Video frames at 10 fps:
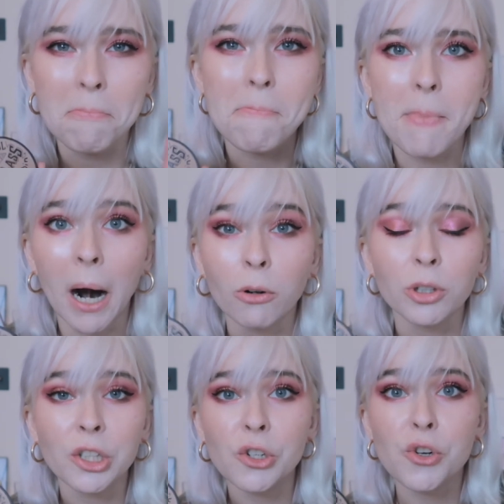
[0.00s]

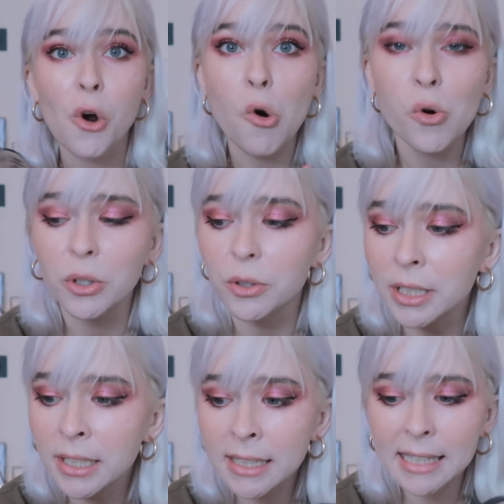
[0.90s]
brownish tone you
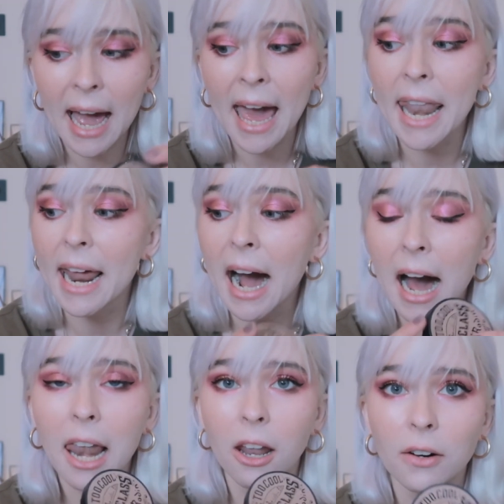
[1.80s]
need, and
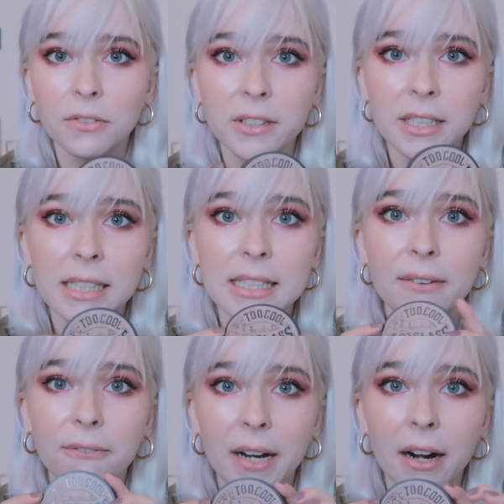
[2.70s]
I love this
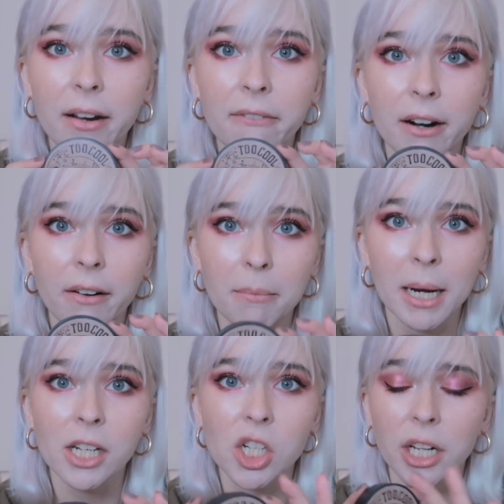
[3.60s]
very, very
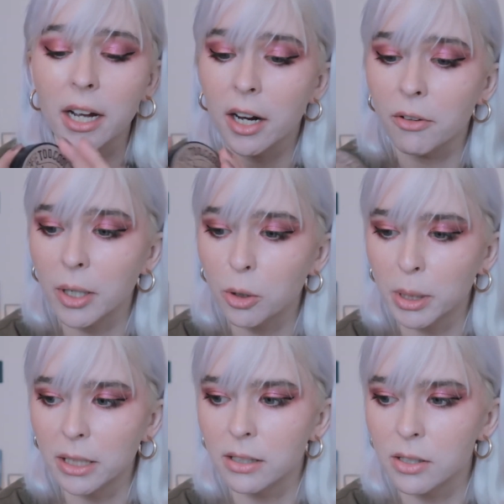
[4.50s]
much, and I can
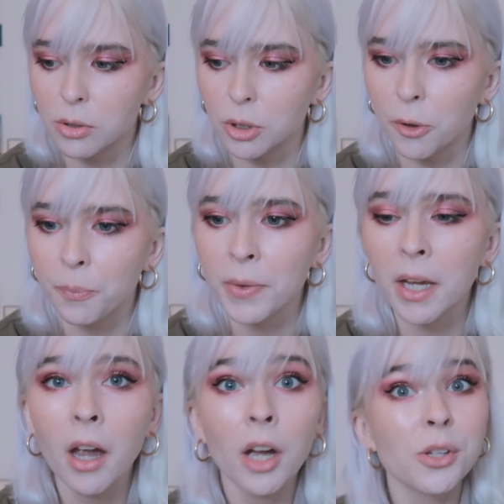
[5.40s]
recommend this to you.
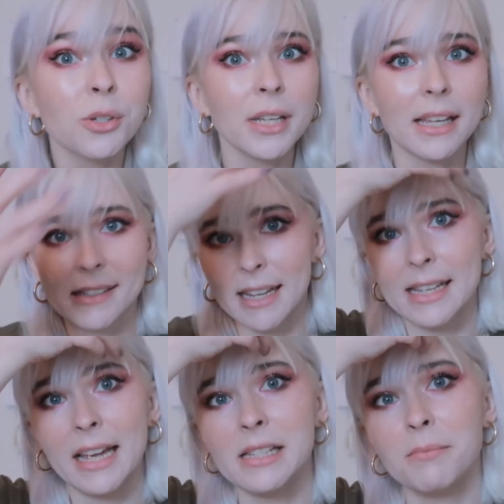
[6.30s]
So yes, that
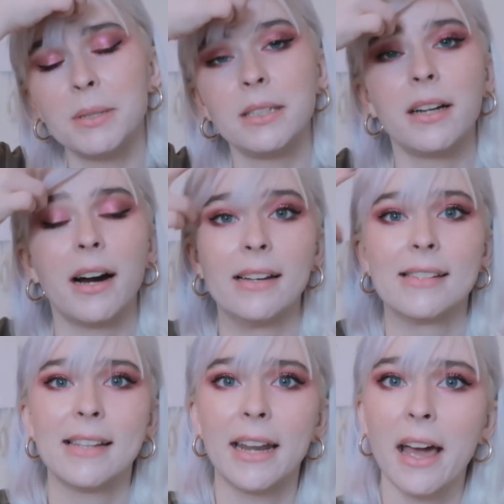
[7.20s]
has it been,
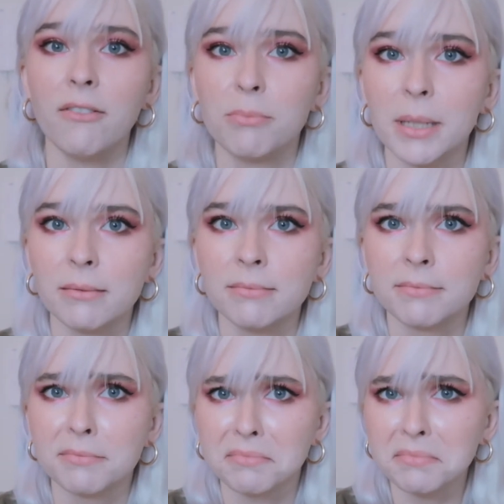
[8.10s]
guys. That have
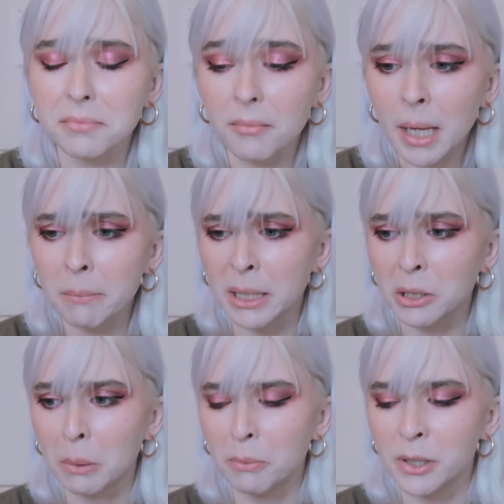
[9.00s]
been my
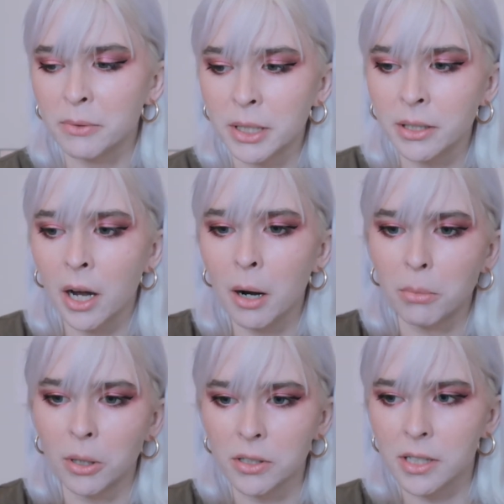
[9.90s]
top favorite
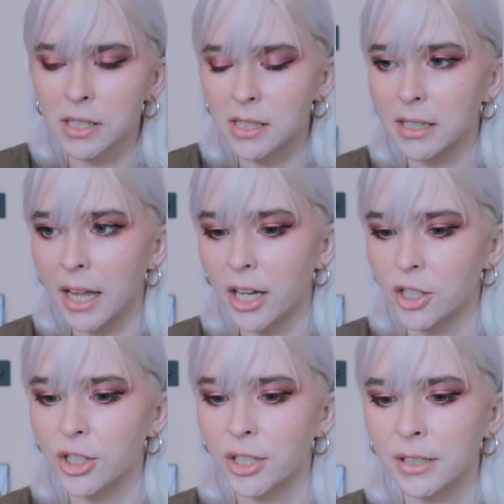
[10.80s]
bronzers
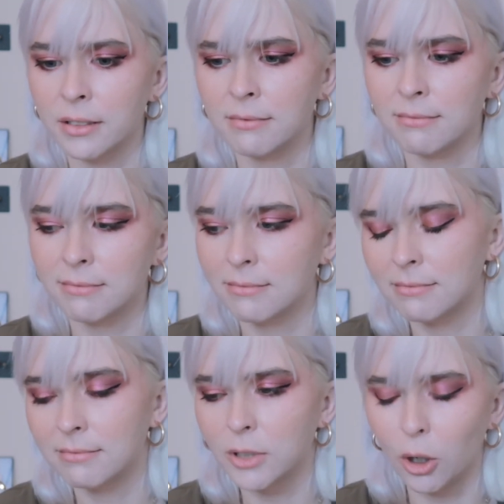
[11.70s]
slash
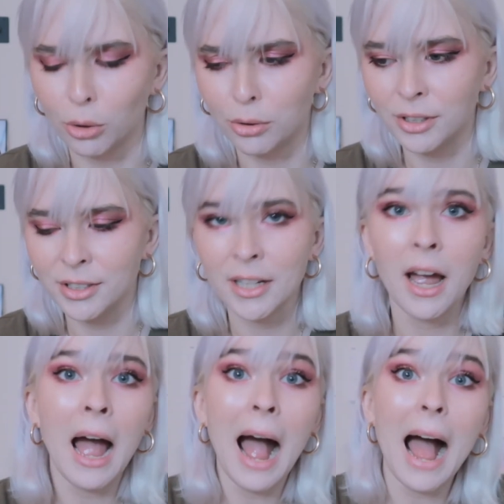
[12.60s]
contours,
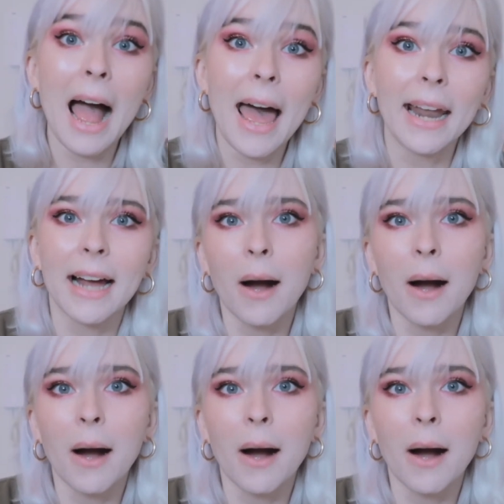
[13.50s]
and I